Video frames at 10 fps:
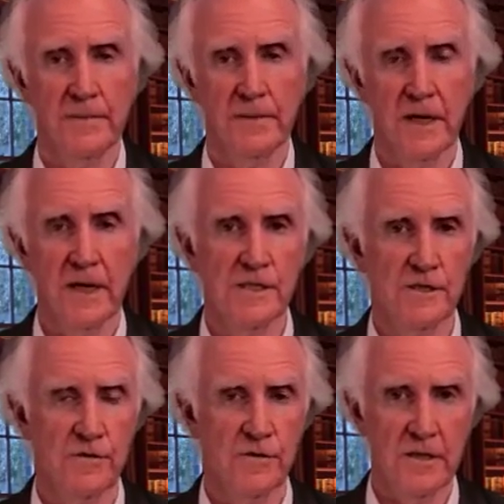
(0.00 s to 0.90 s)
But I
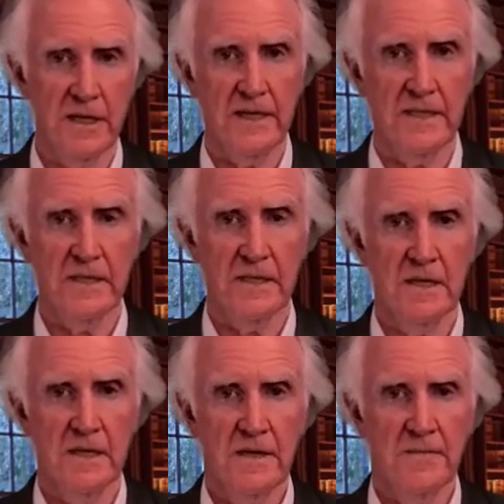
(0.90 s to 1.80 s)
saw it then that
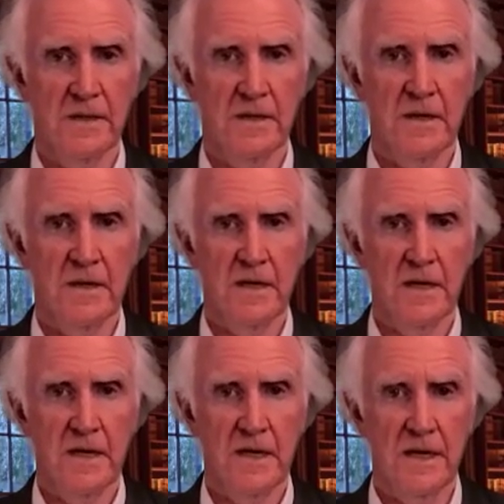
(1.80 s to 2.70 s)

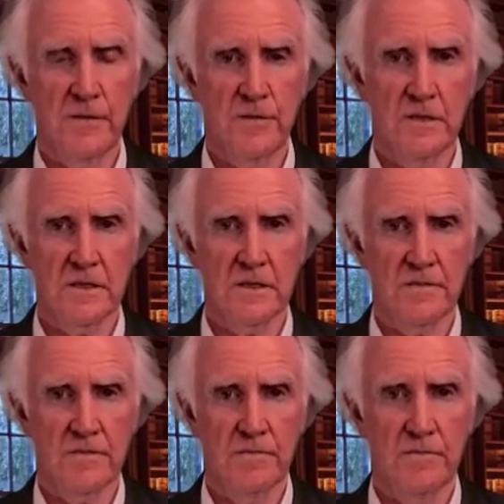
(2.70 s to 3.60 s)
he was
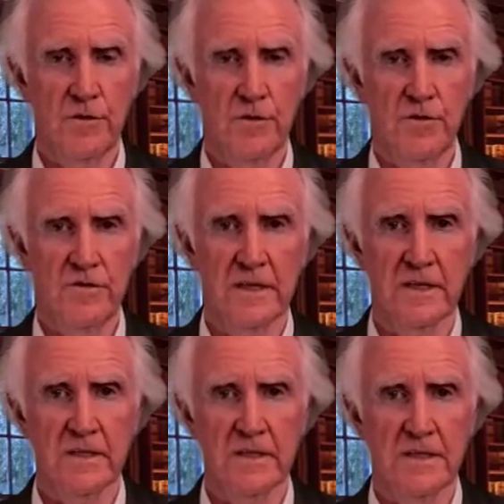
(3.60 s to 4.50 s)

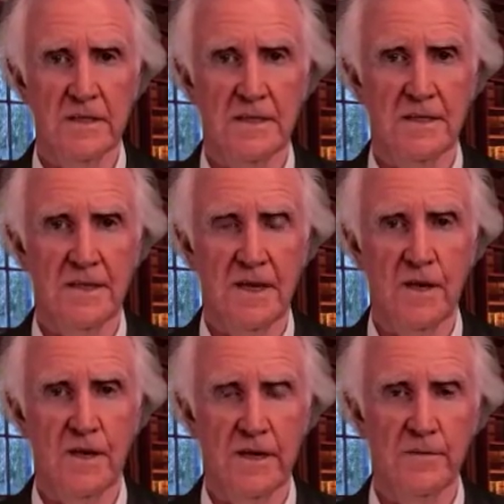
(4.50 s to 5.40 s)
moving
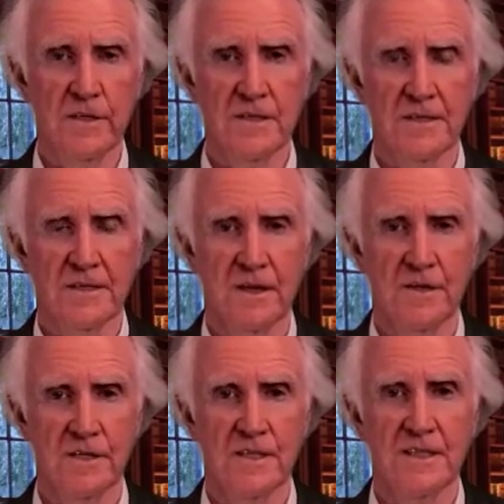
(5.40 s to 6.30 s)
along. He wasn't
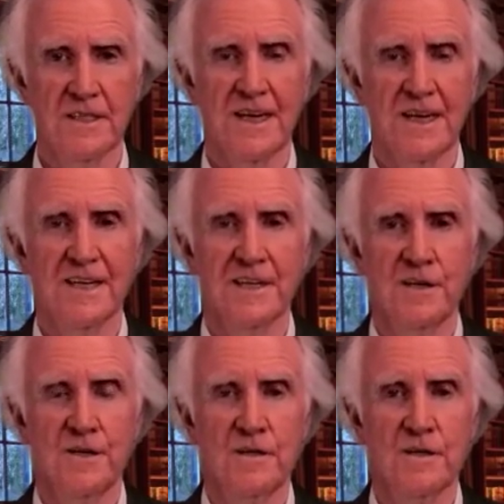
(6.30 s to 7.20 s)
consciously taking
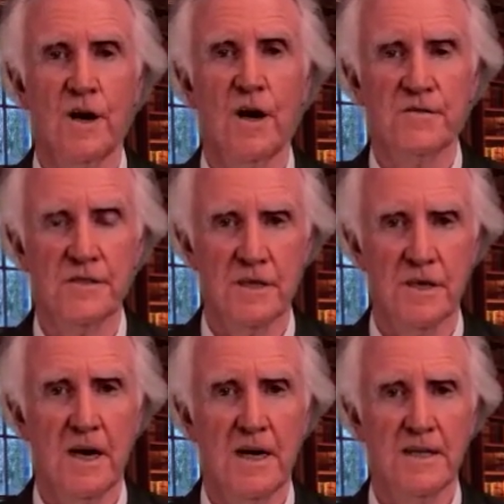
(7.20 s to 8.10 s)
along Goff's
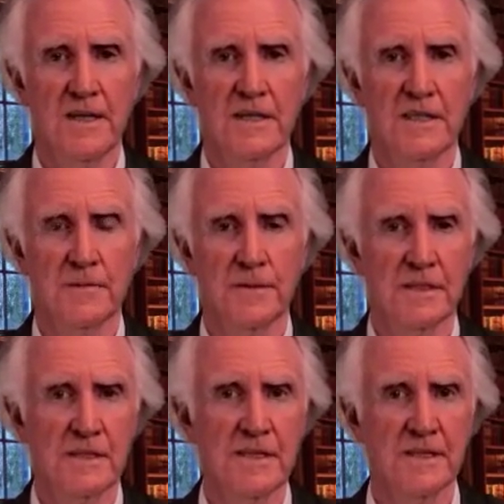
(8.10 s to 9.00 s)
ideas, but
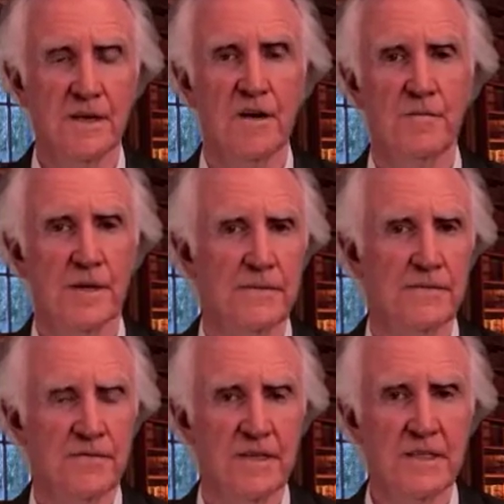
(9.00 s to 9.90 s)
as he and Goff became
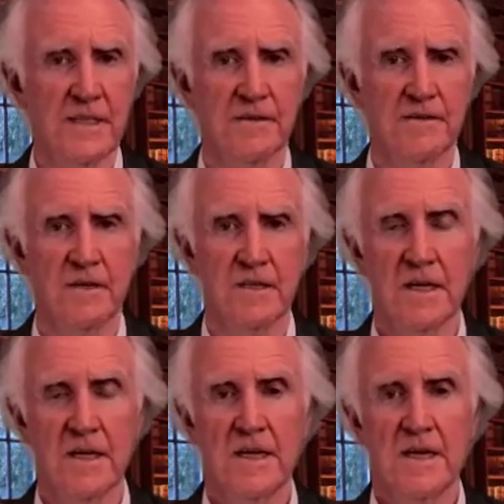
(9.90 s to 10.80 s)
friends later on,
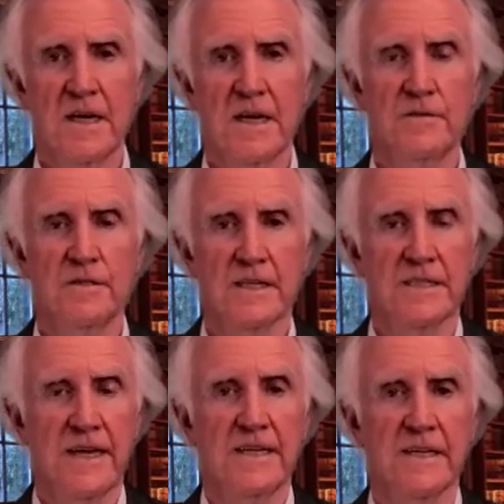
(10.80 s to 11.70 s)
he was
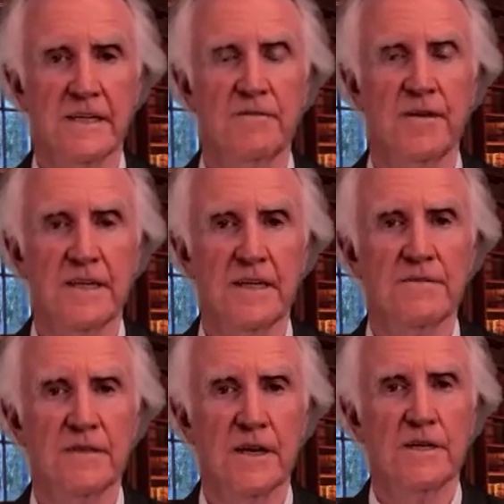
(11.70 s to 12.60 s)
extending it, in fact,
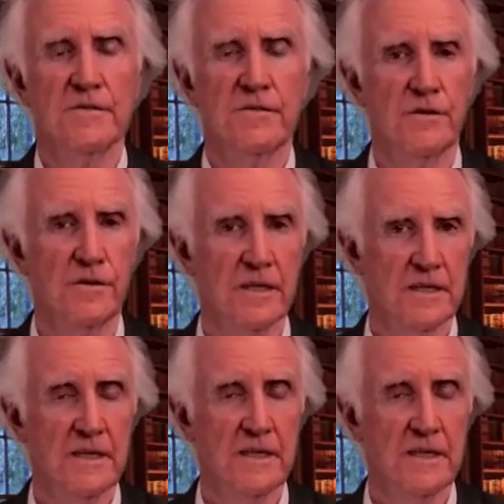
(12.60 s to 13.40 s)
even going further.